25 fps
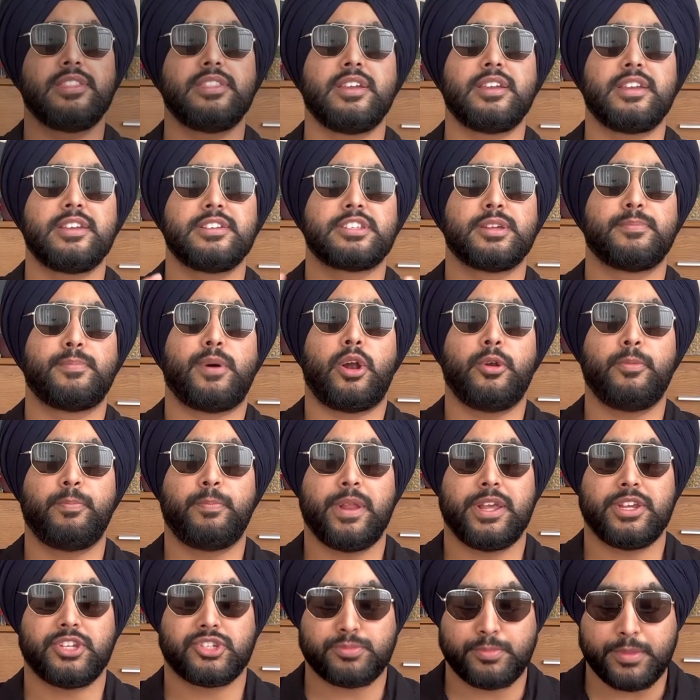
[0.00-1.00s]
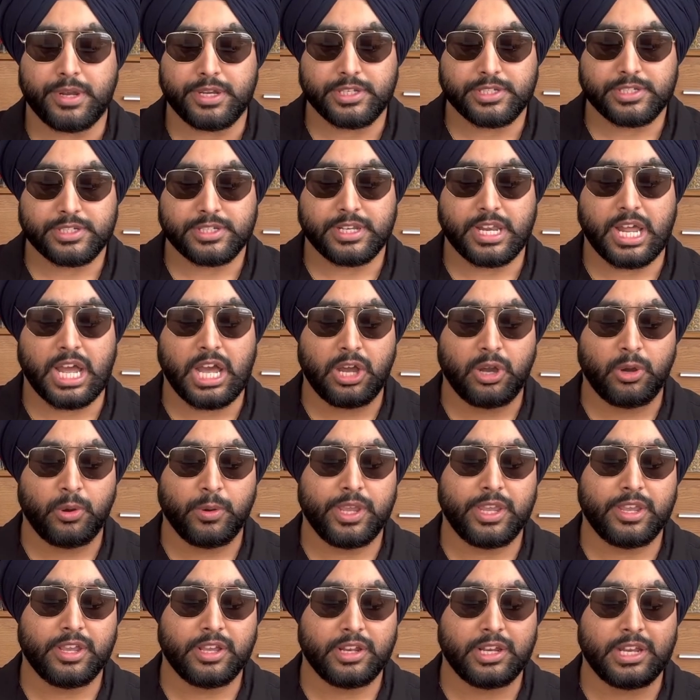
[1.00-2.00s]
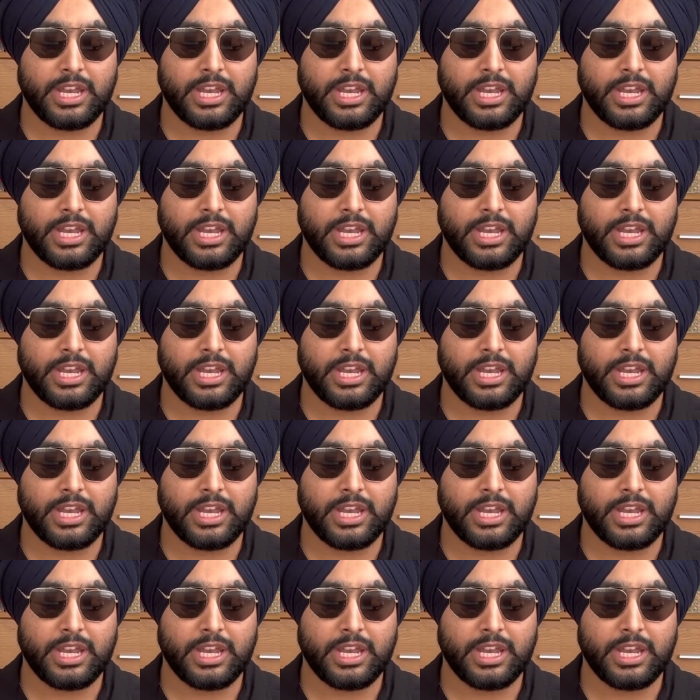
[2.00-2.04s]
thing is about placements. Now here,